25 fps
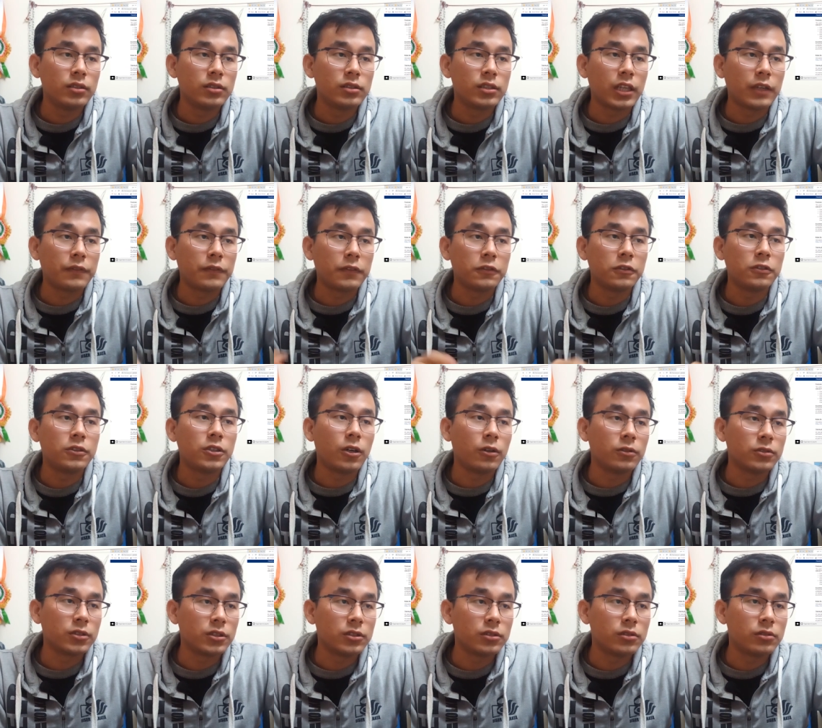It's like
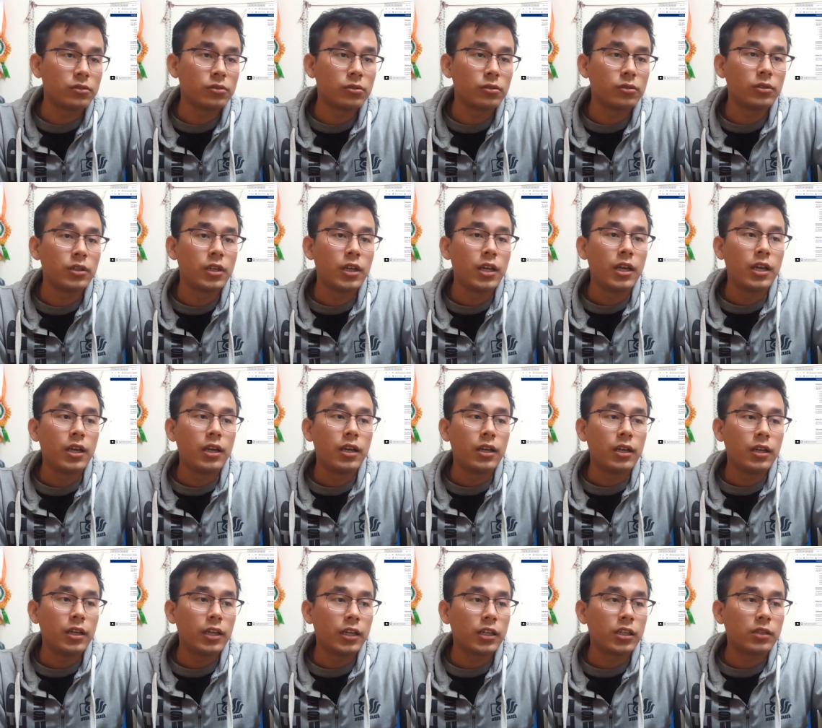15,000. So
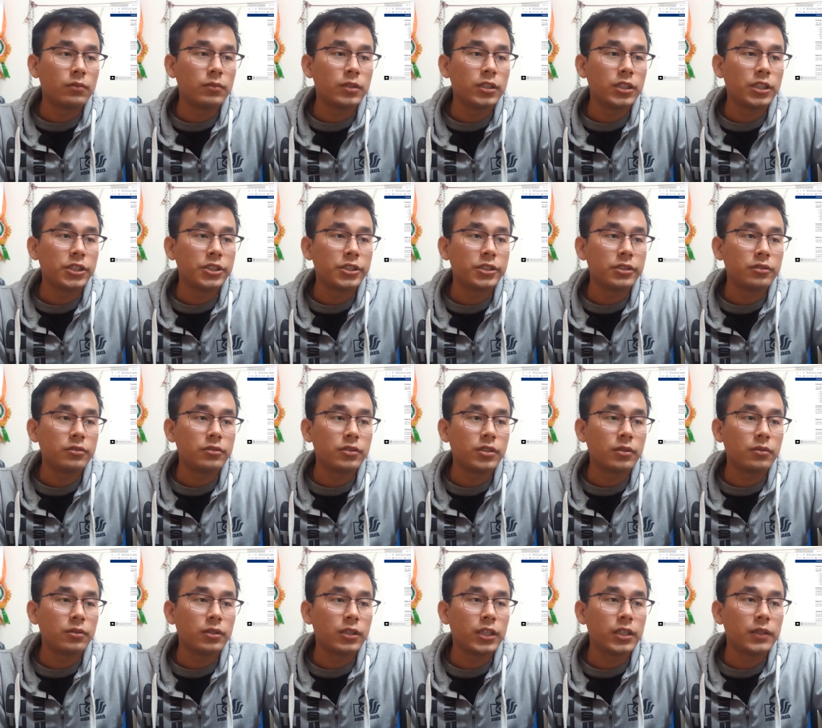accommodation
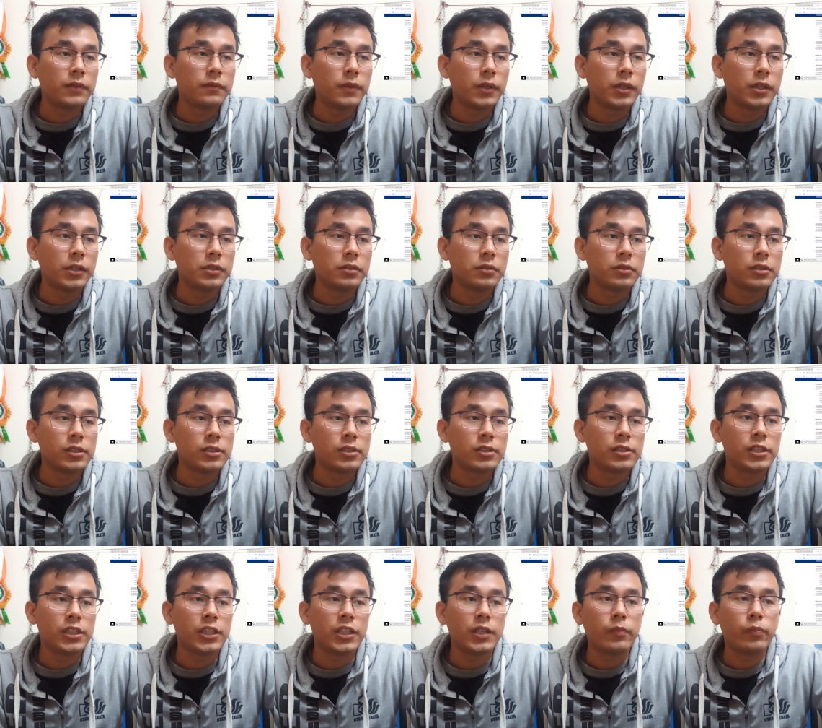they will give, and
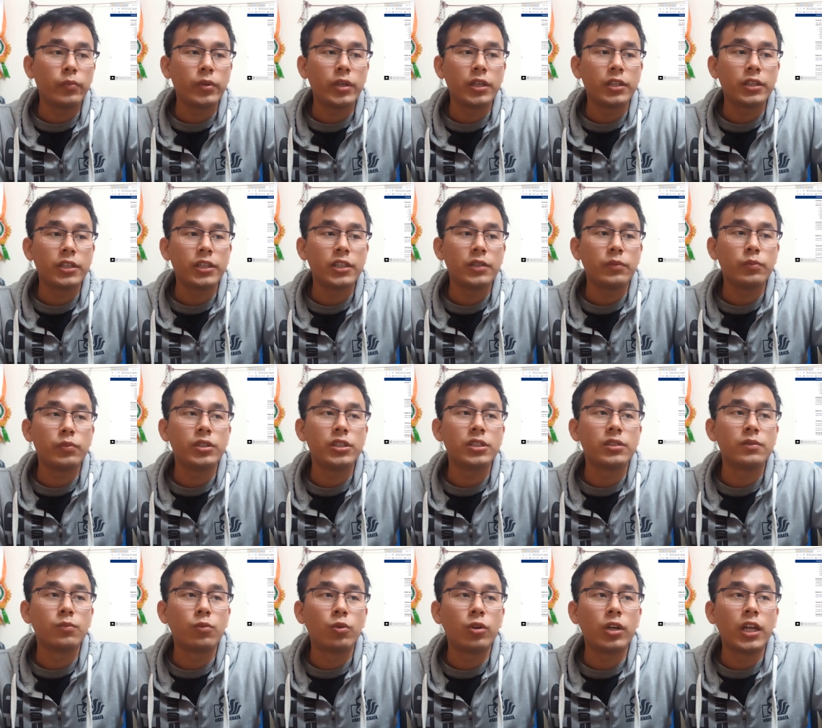this TEP
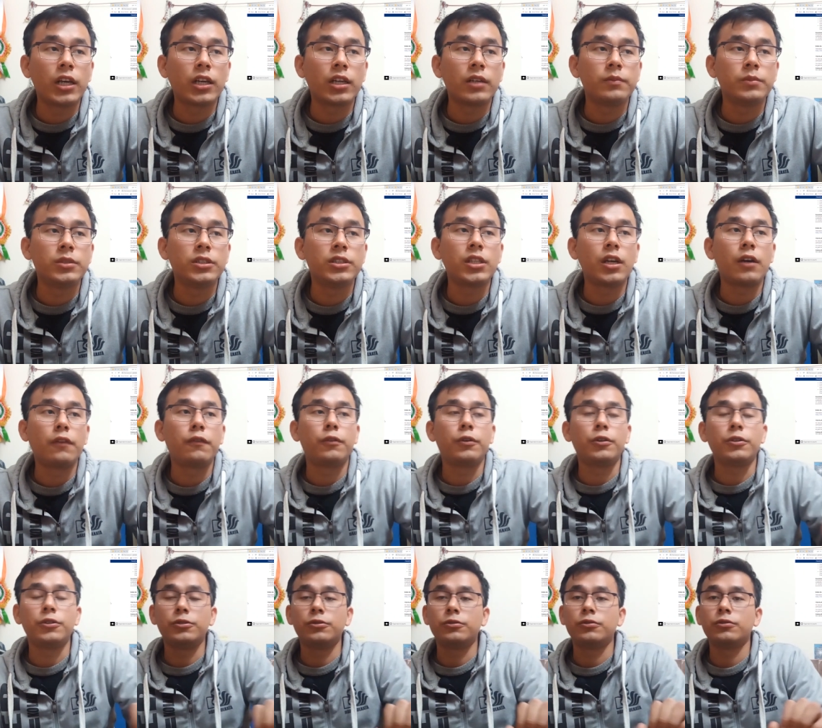is more like a visa
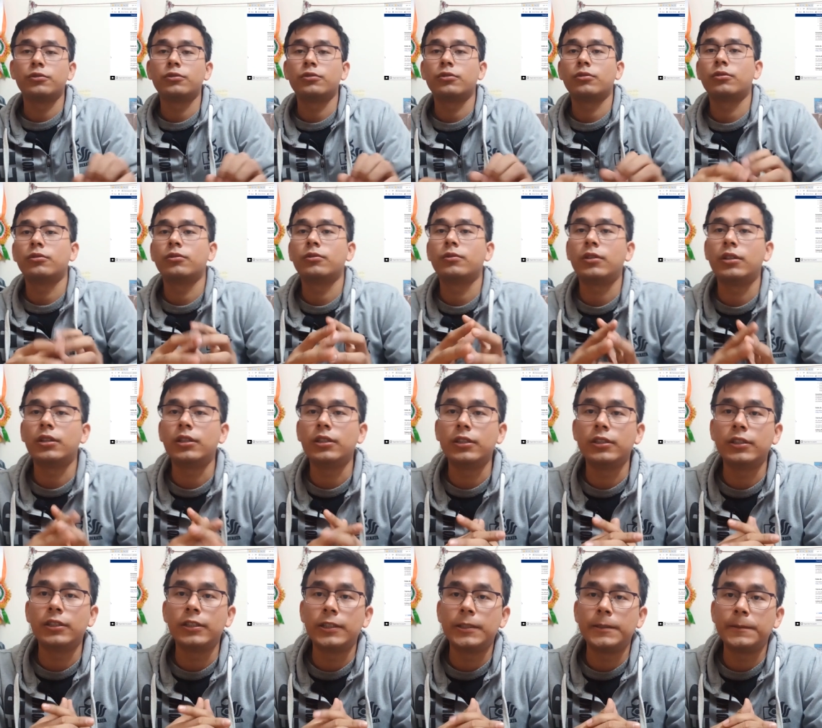for you. So
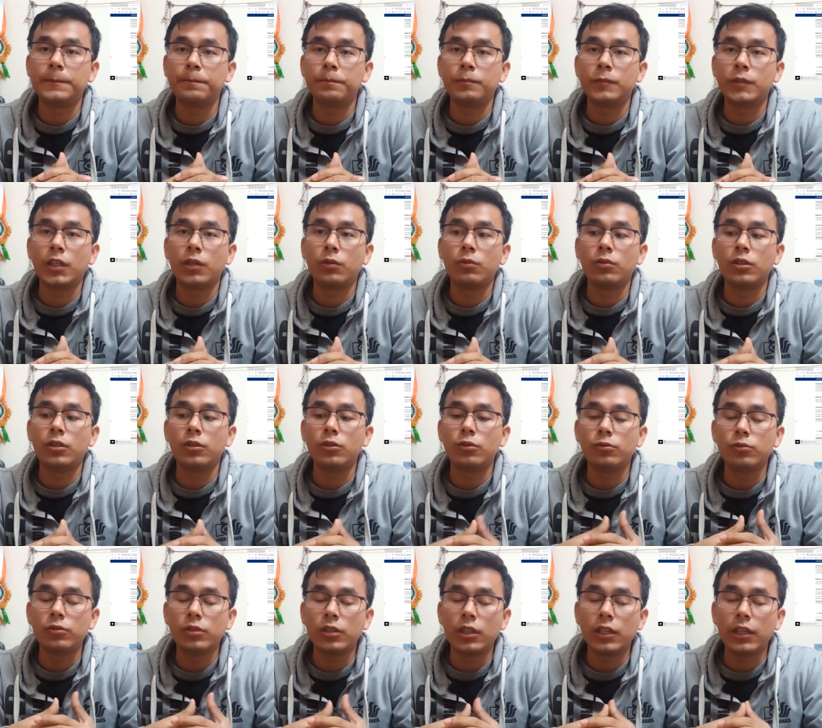they will
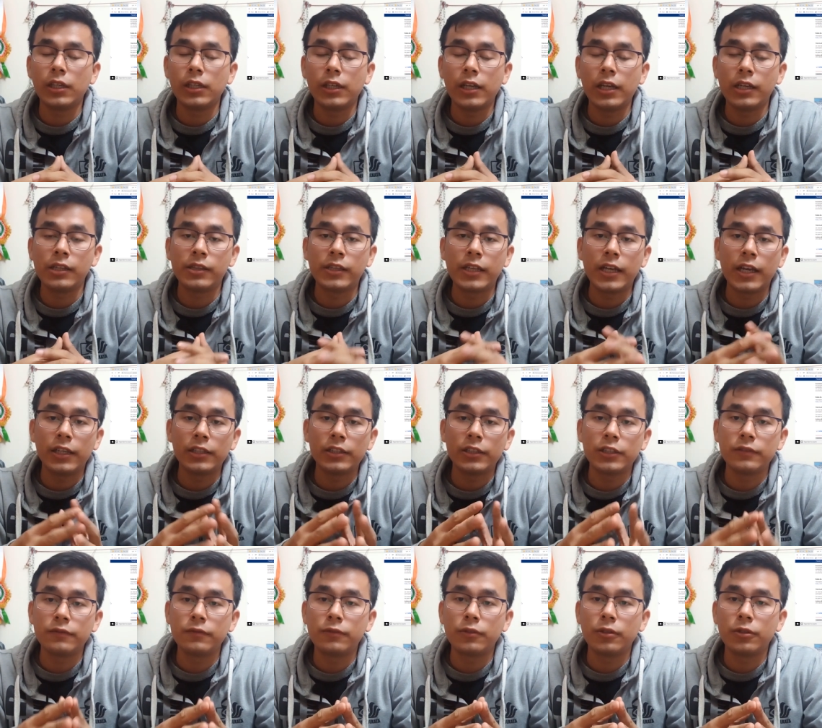do entire
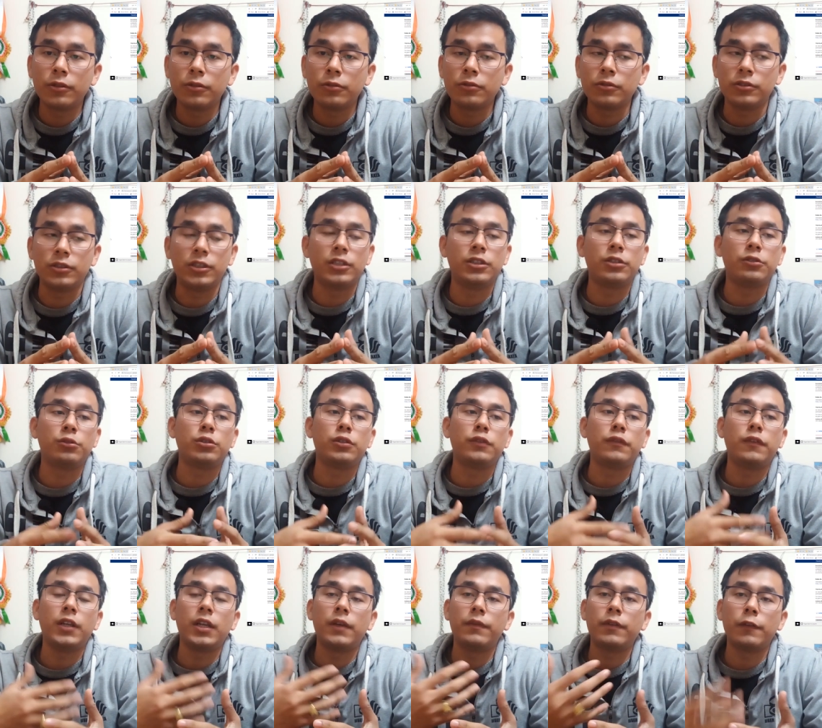thing for you. You just need
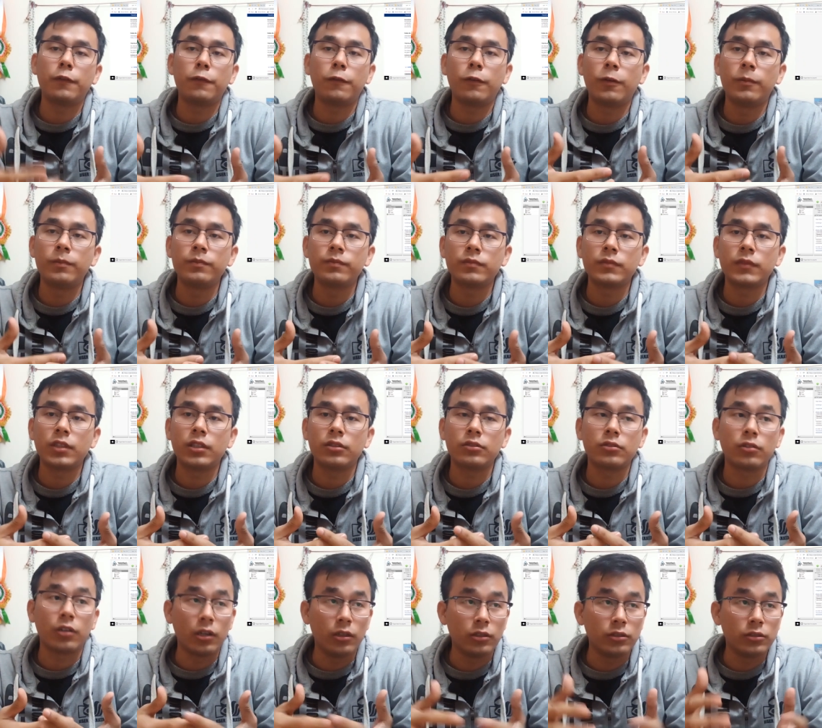to fill up a form.
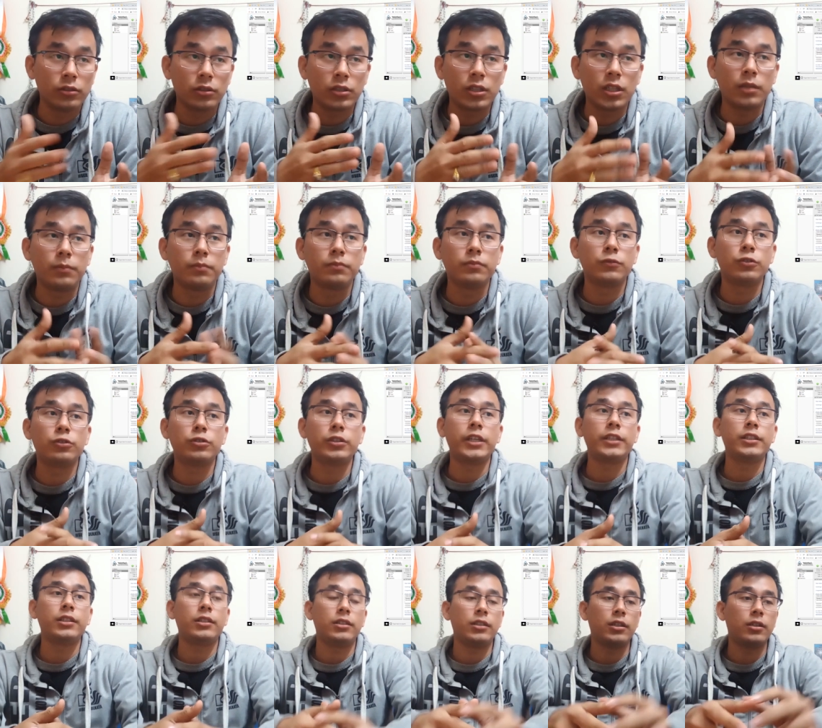So I'll come to
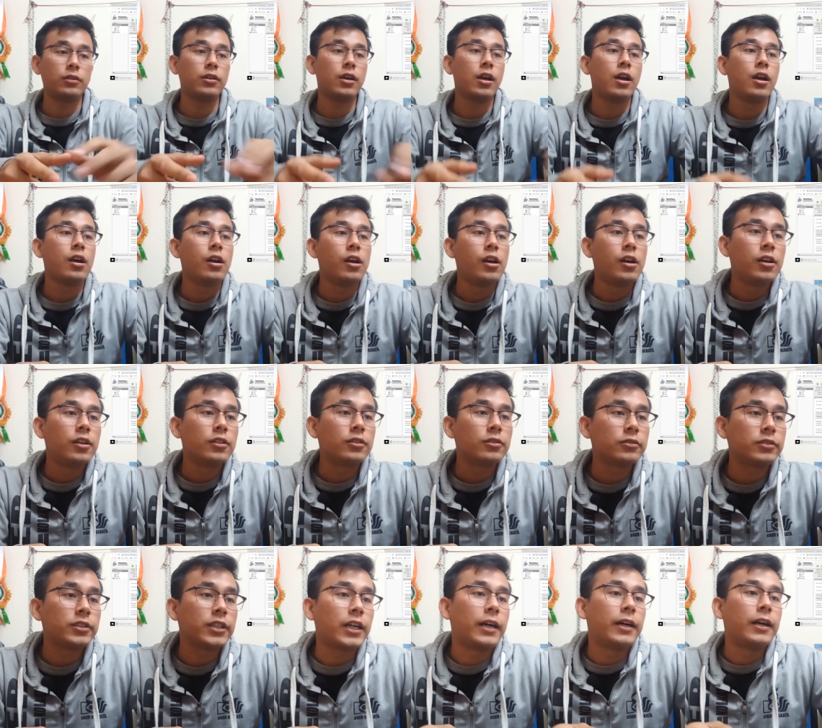that now.
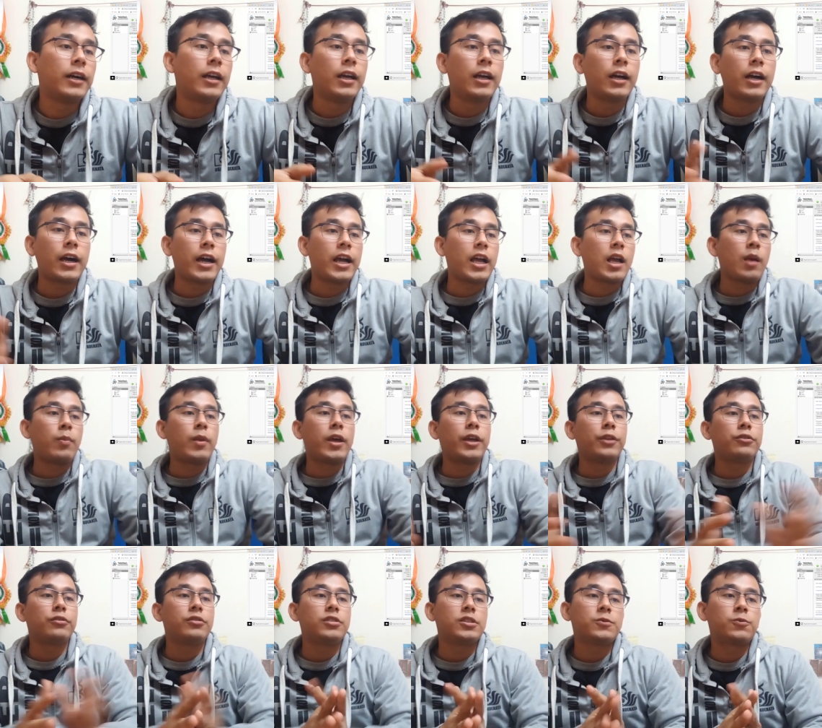So yeah, I
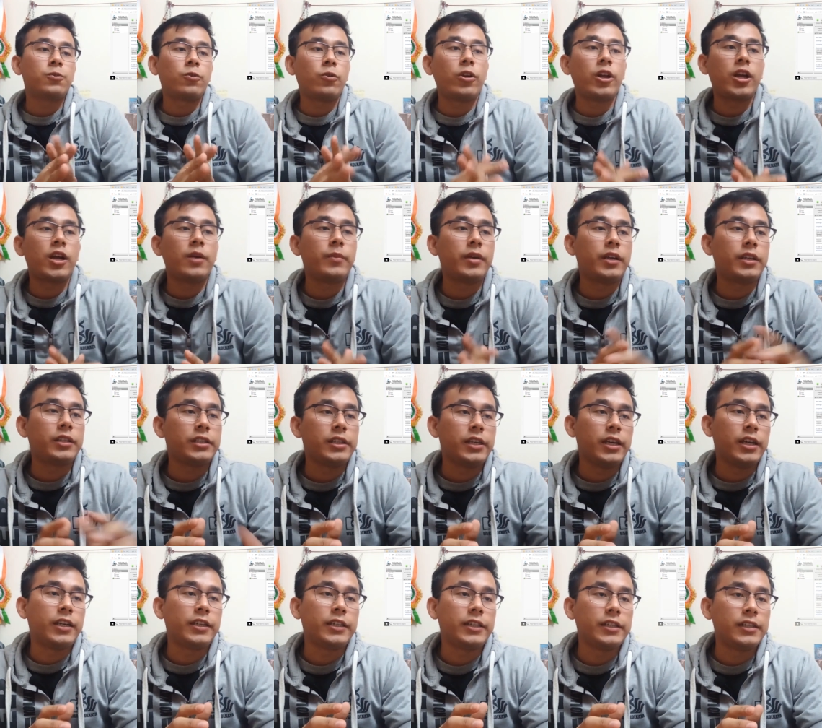applied to this program,
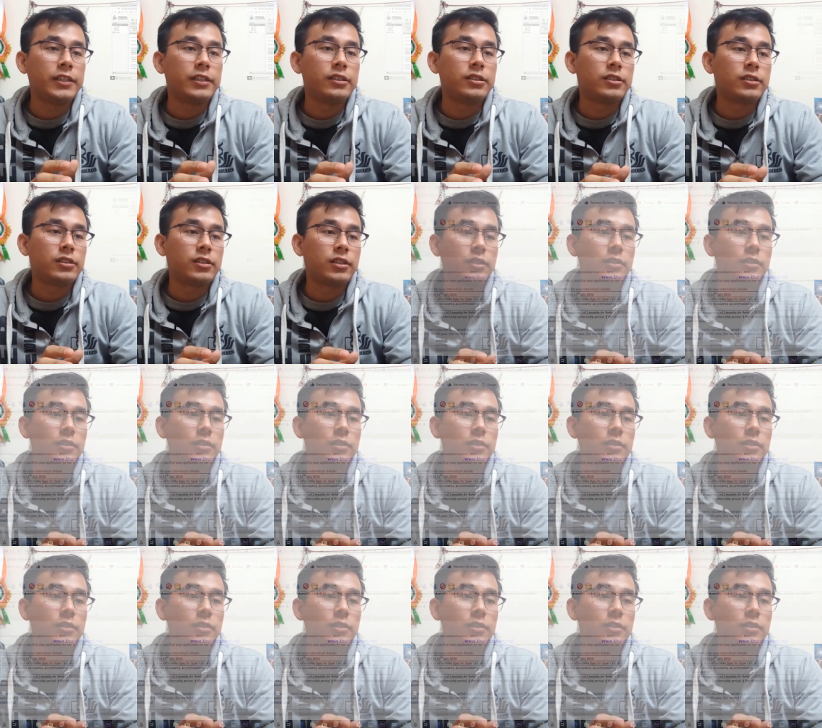and yeah, here is